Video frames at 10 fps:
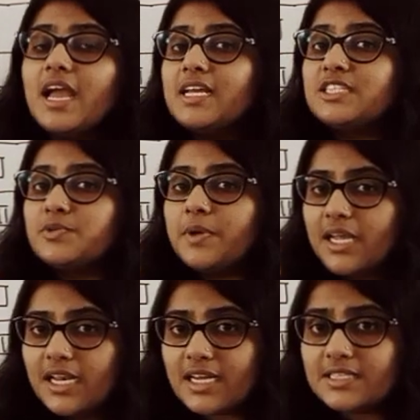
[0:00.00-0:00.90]
as
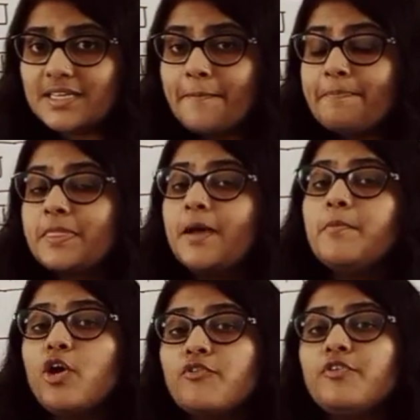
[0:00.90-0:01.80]
well as the
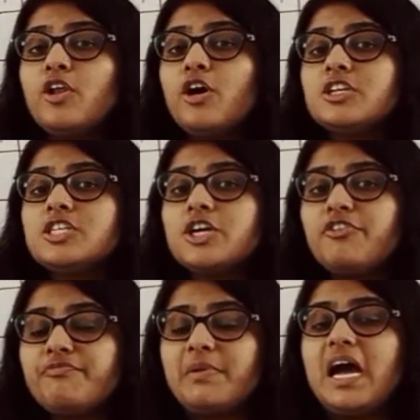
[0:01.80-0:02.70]
morphology
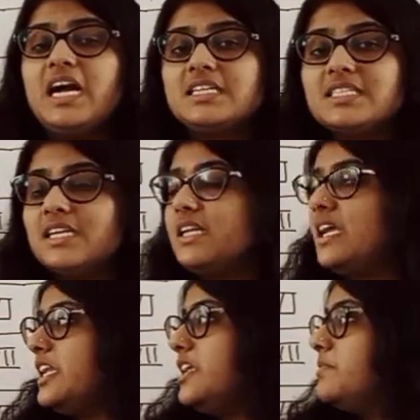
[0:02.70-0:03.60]
of plants and
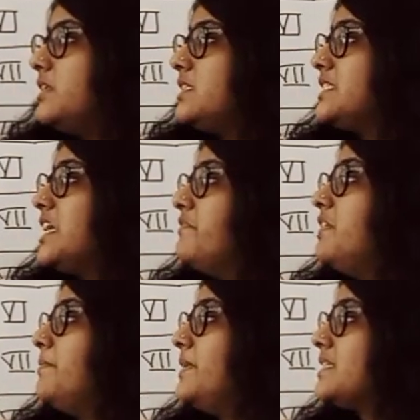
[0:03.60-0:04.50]
animals, they
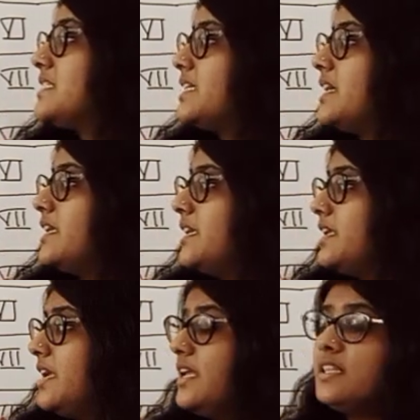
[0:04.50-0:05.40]
will be
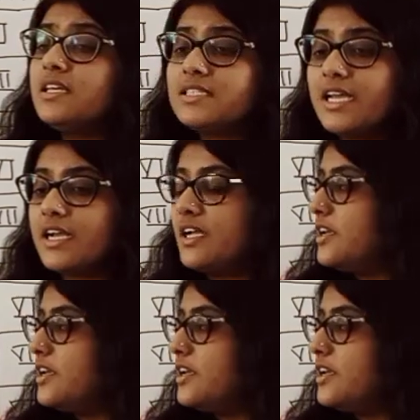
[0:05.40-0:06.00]
studied in the second